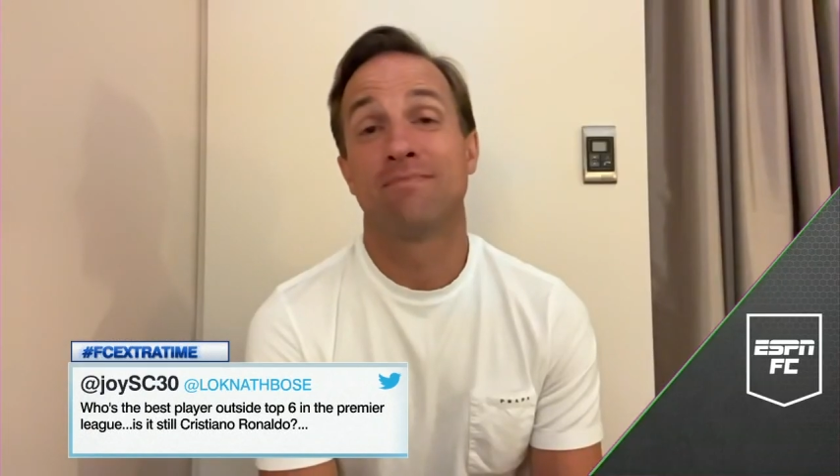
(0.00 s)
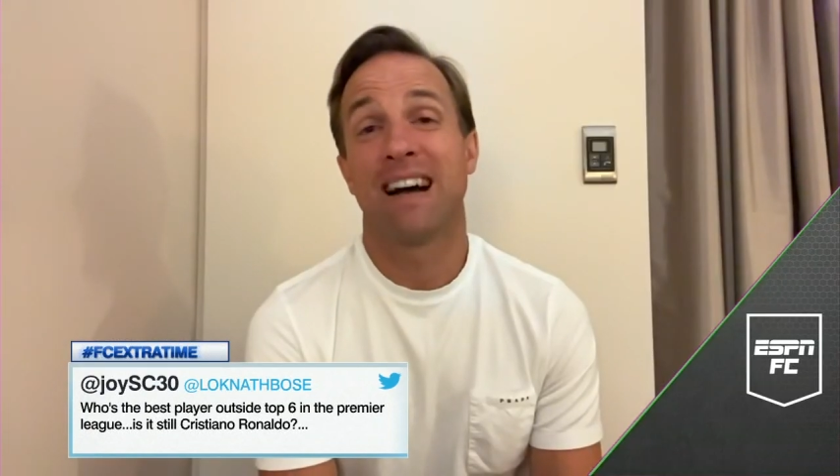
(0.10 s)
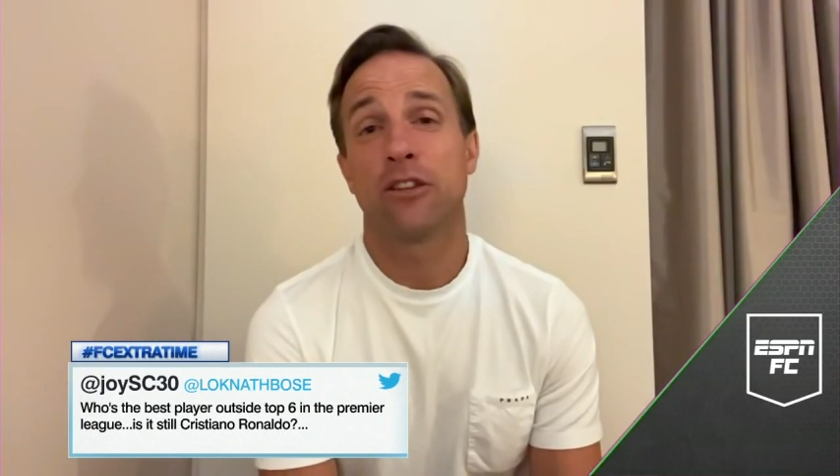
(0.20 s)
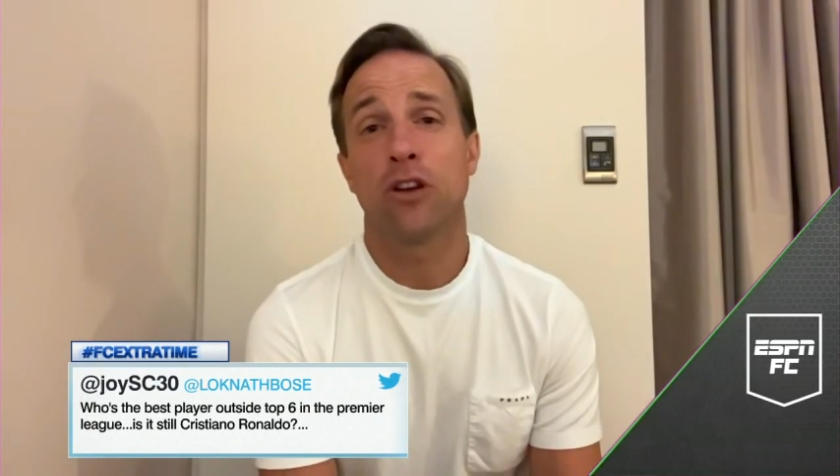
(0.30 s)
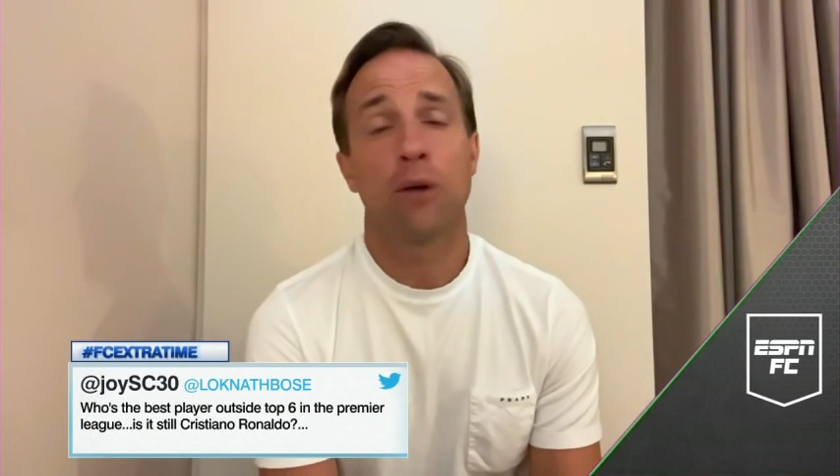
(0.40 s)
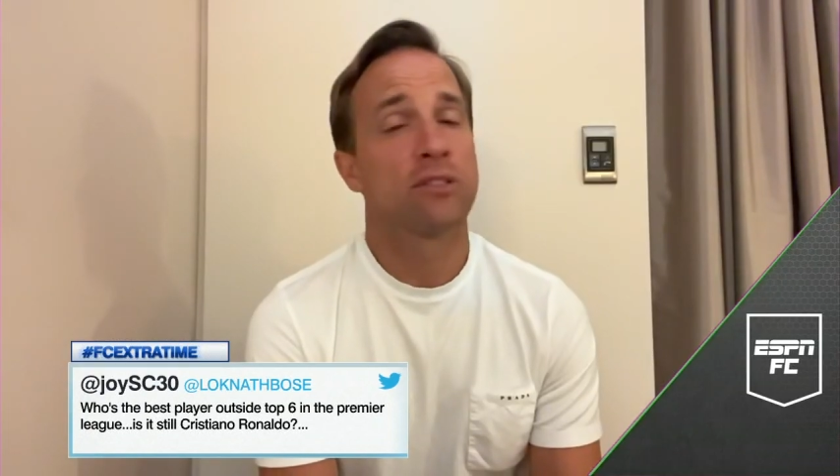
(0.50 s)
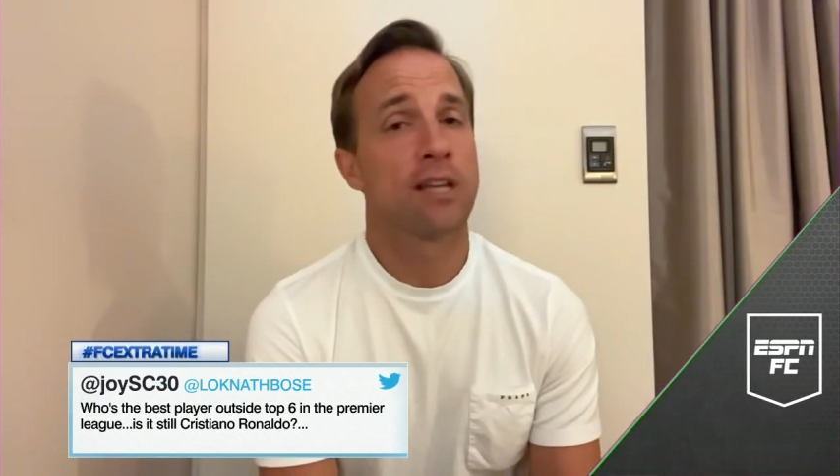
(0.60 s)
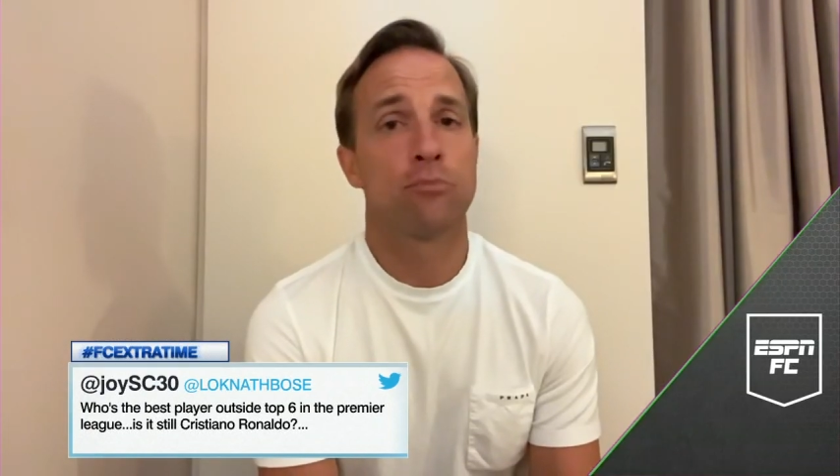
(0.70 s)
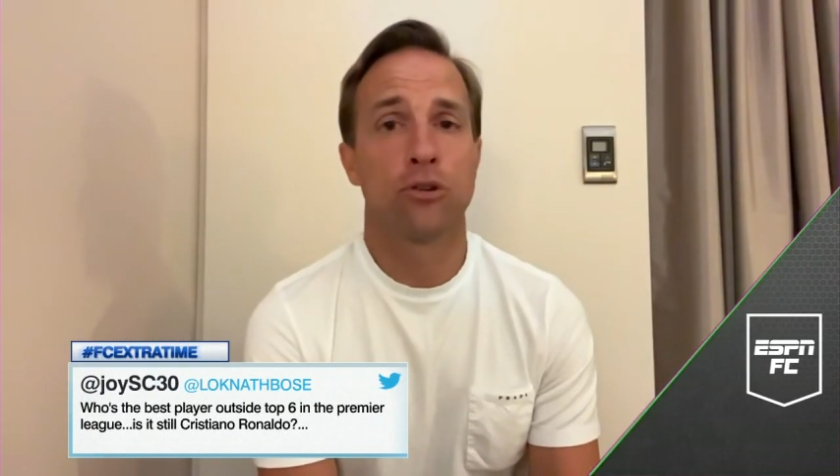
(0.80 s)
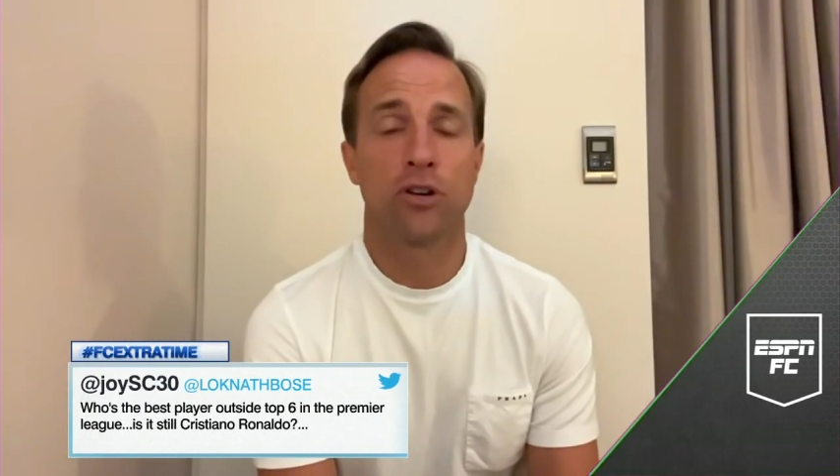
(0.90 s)
I don't know. I would say
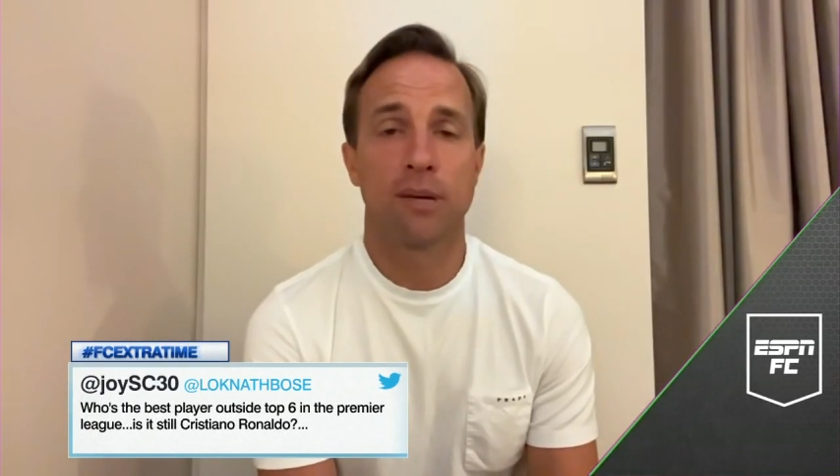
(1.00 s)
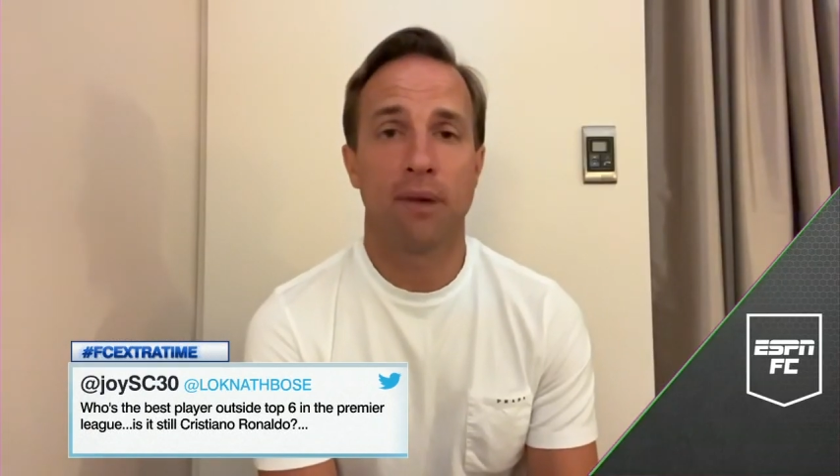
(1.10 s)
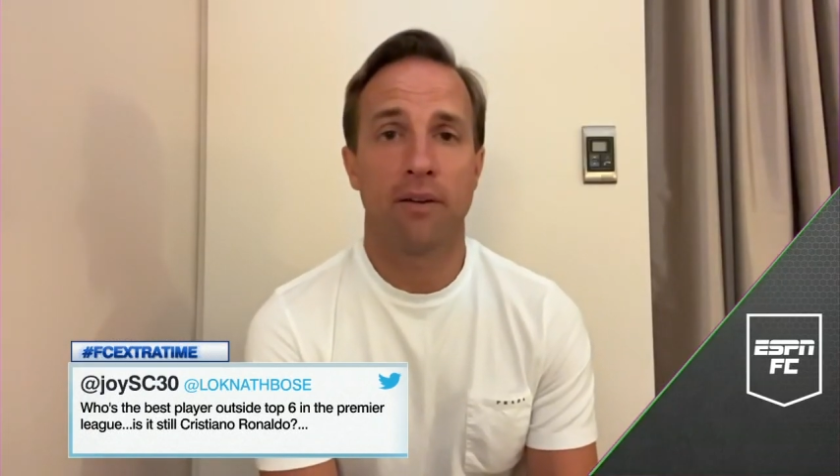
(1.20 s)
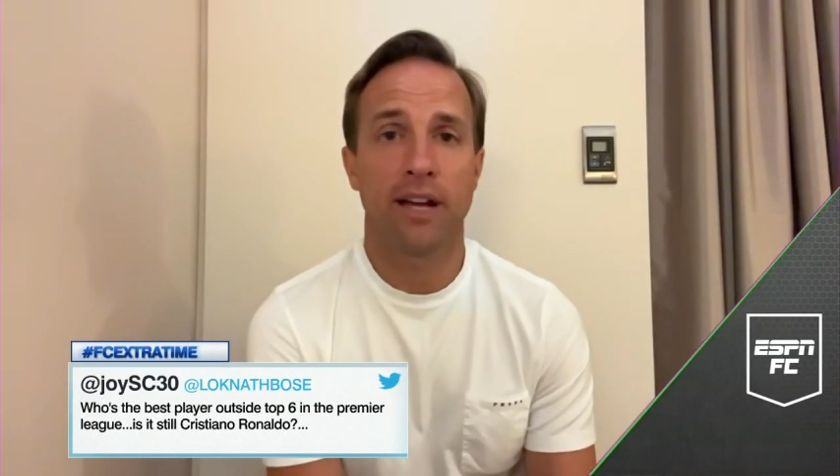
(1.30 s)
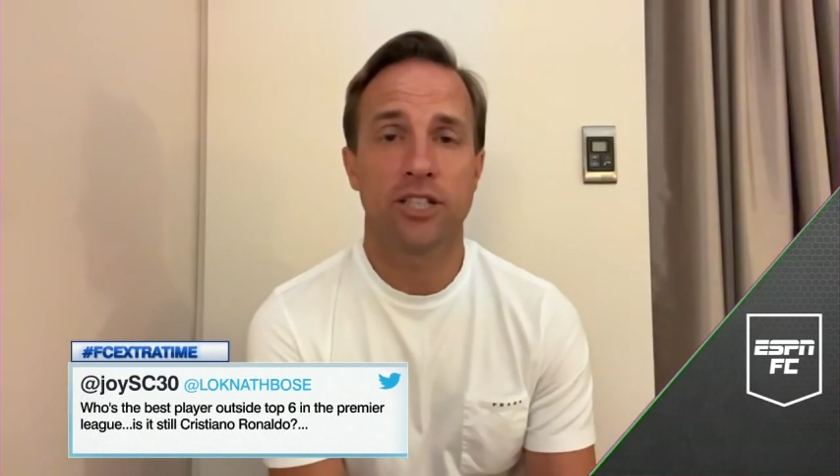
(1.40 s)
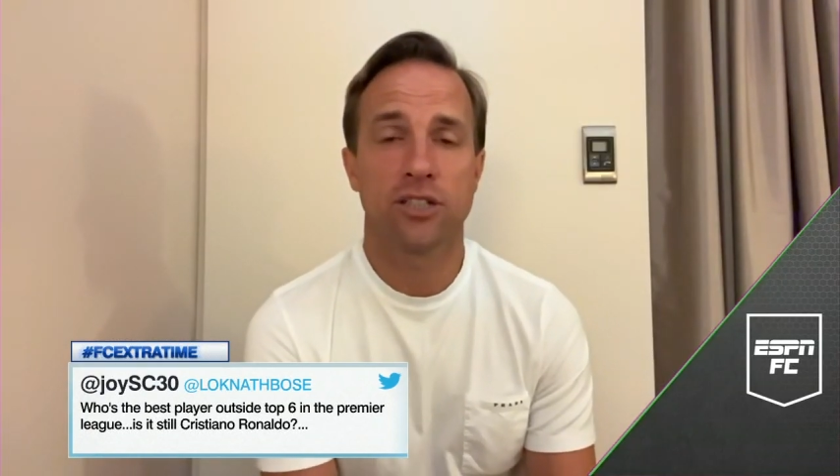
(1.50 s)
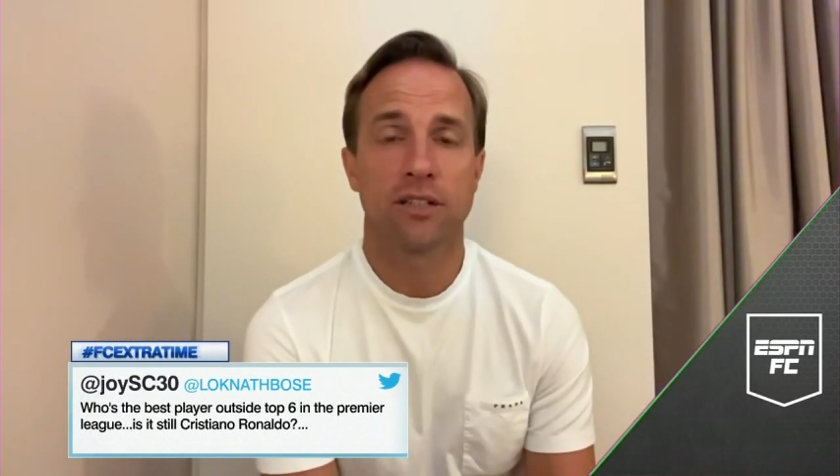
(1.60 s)
Bruno Guimaraes